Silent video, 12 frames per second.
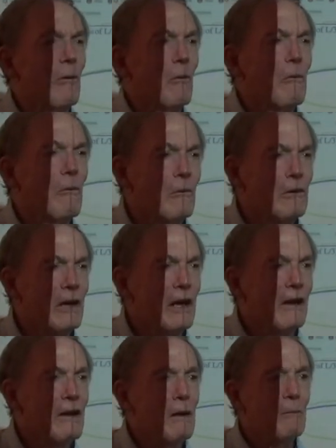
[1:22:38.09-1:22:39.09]
I won't look
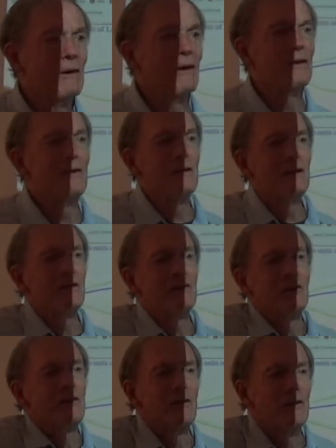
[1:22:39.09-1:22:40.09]
at it. But underneath
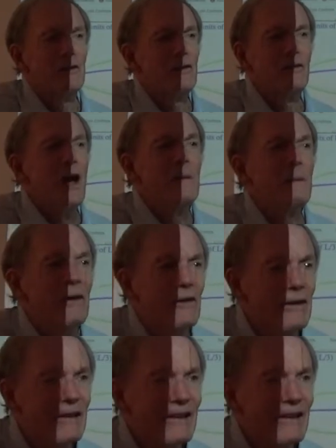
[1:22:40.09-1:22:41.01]
is a, the, the diamond.